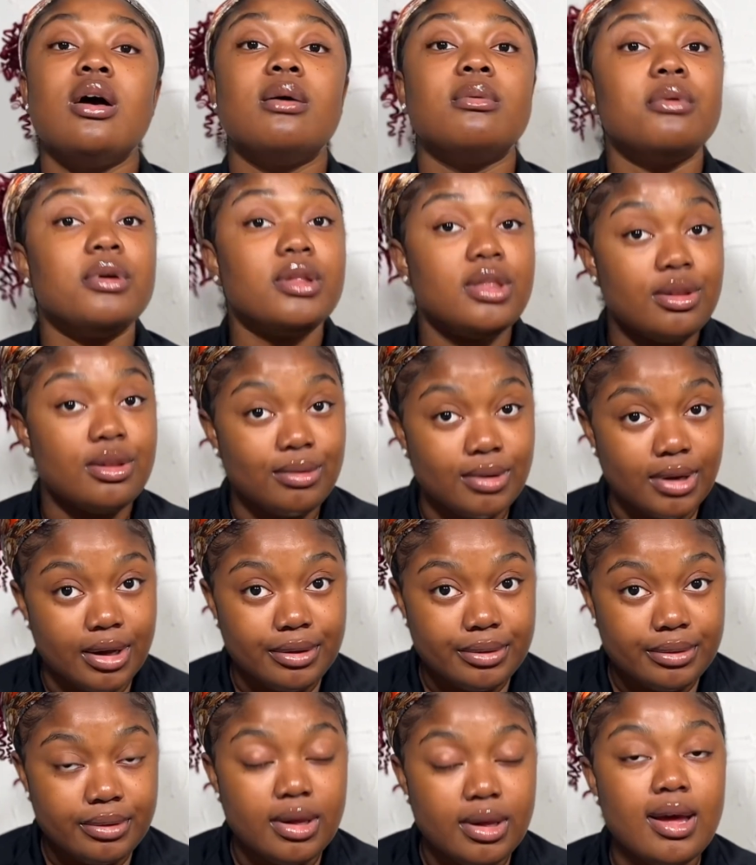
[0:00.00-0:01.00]
But till
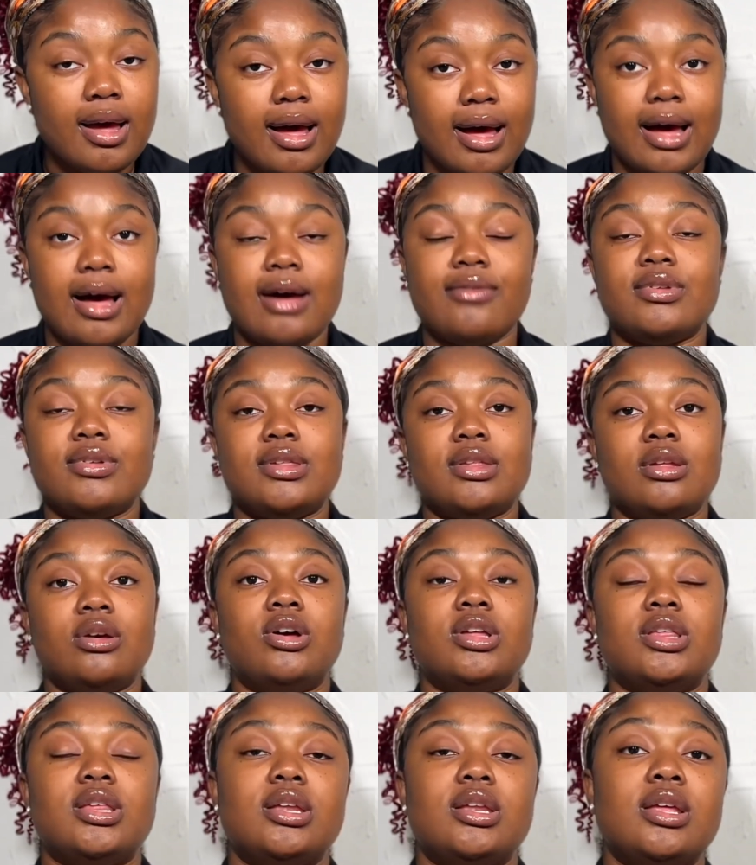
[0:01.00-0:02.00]
now, I haven't still
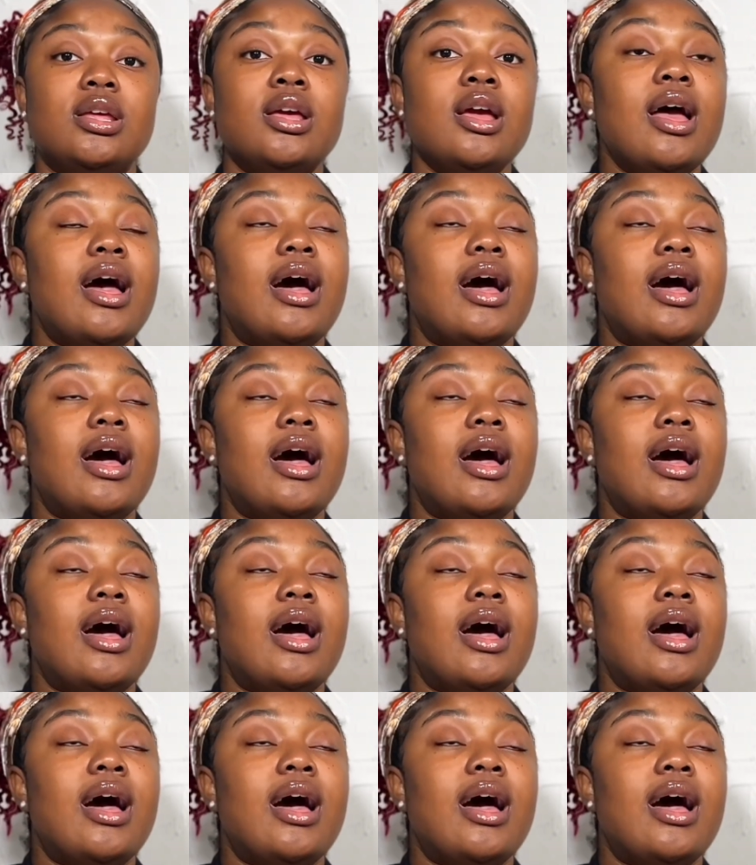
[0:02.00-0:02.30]
gotten it.